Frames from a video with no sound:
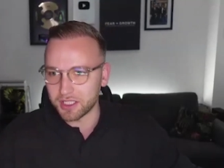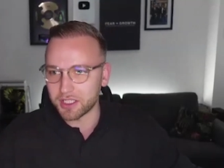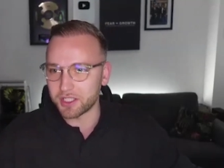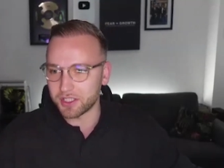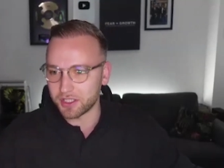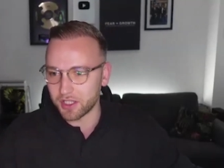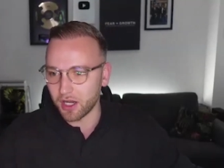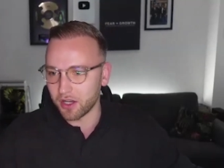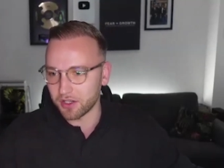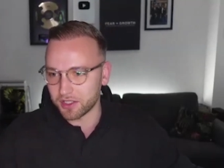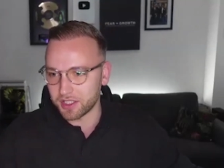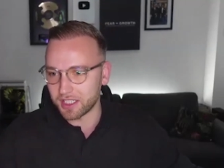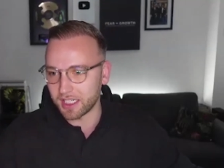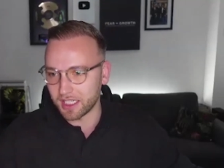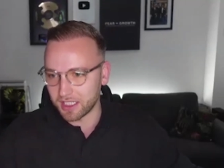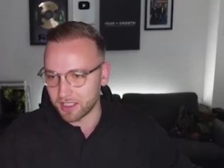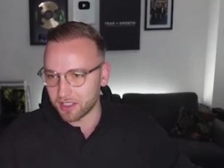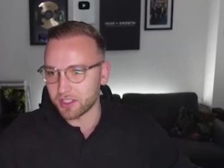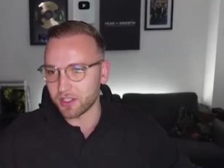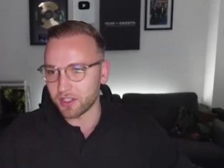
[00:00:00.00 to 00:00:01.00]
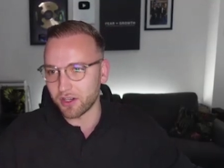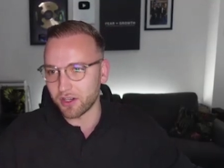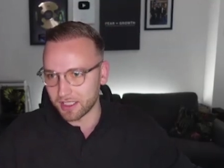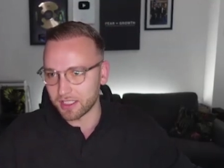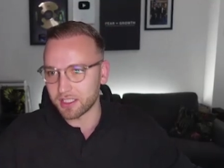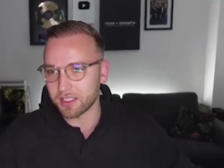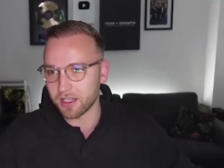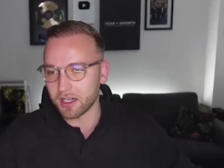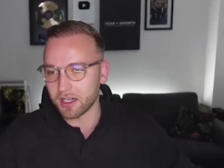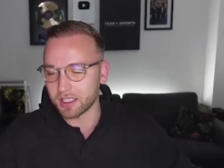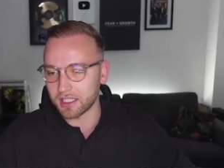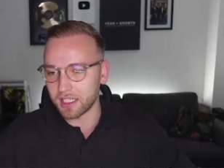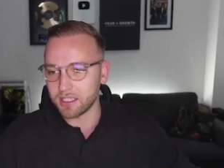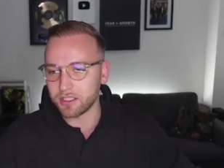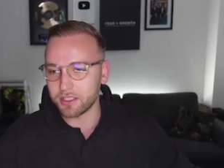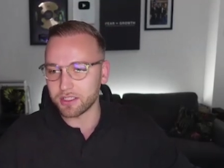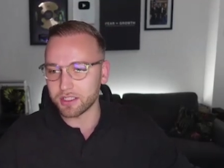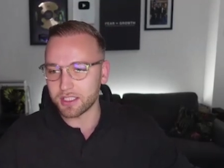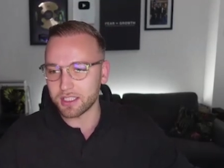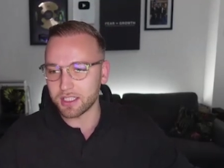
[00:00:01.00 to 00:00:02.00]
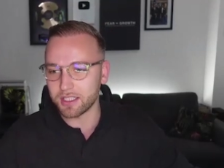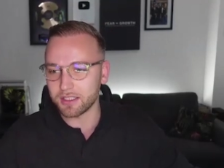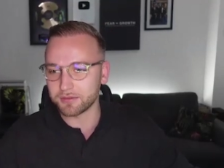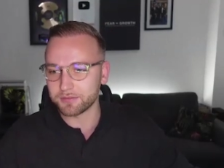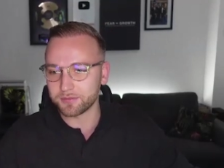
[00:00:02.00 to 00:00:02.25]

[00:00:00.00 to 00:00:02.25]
starting and deciding to start an agency.